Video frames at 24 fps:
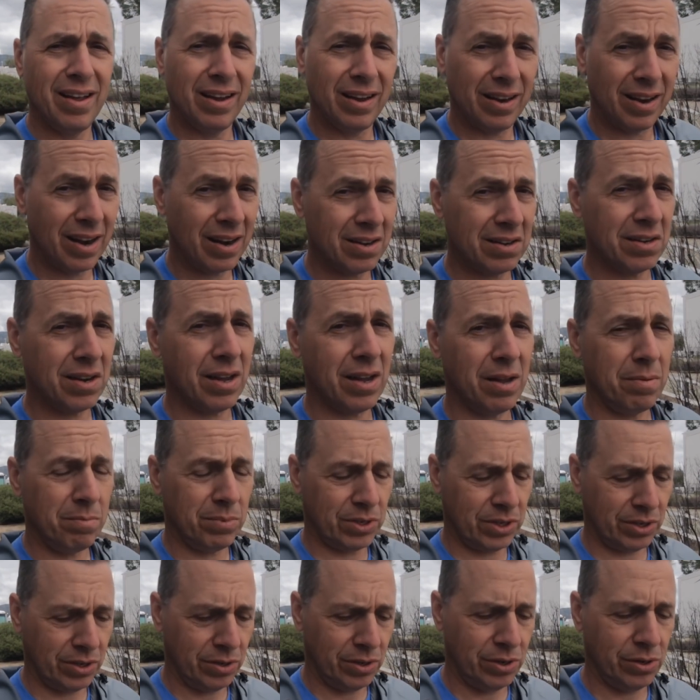A lot of
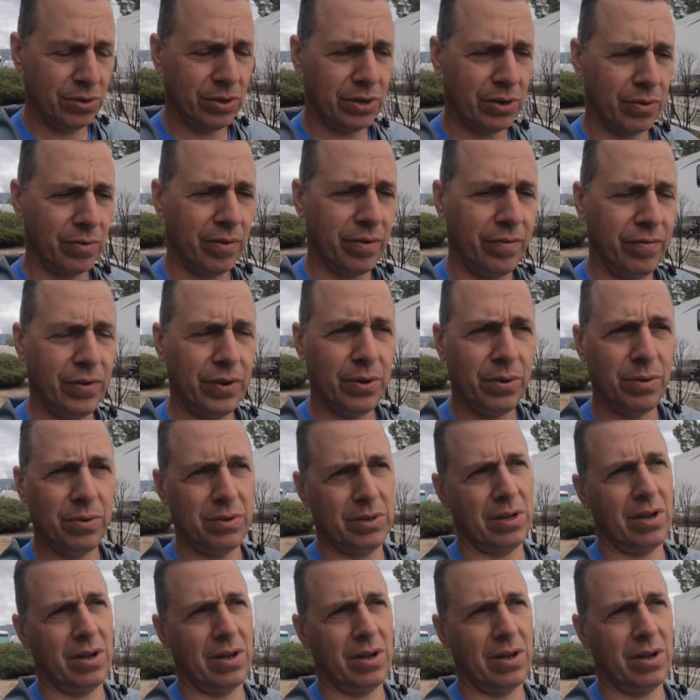times you do your reviews